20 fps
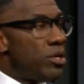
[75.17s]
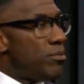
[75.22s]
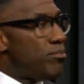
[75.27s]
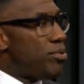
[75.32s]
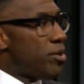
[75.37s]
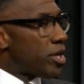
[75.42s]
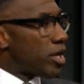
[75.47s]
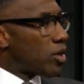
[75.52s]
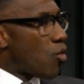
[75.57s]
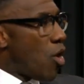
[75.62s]

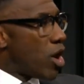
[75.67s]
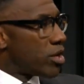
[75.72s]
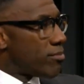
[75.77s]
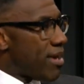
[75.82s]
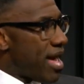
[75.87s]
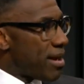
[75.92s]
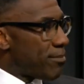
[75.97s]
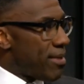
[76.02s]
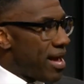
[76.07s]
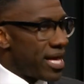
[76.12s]
Put a
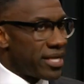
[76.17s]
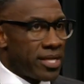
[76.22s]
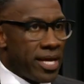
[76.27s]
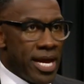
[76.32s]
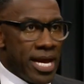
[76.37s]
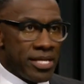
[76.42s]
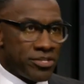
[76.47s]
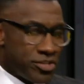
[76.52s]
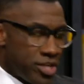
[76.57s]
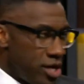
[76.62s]
quarterback back there
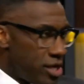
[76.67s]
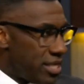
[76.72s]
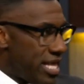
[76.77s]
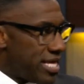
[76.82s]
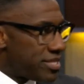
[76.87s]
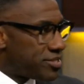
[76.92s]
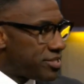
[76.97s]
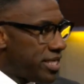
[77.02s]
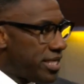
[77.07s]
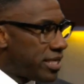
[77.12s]
and still
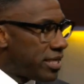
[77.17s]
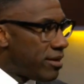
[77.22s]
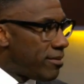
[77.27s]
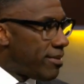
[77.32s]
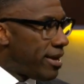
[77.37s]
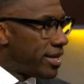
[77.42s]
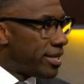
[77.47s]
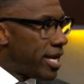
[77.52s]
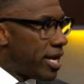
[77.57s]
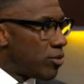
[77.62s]
let Zeke get
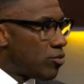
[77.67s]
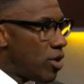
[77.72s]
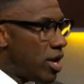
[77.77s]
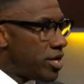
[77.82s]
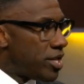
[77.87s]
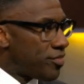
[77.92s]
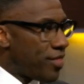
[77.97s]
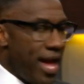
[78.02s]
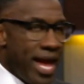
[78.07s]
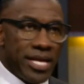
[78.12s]
back there and run
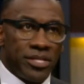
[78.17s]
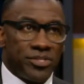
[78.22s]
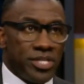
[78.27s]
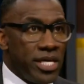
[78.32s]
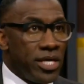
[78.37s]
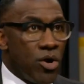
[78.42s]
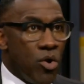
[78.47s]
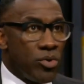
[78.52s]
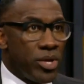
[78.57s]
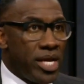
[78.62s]
the thing.
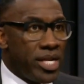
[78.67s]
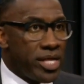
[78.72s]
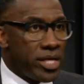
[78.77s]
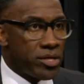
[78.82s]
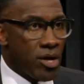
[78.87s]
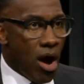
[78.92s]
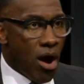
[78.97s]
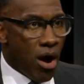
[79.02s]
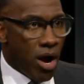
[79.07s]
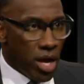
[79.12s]
Zeke gonna get his
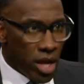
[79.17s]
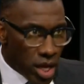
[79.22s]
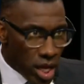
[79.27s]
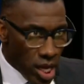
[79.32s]
yard.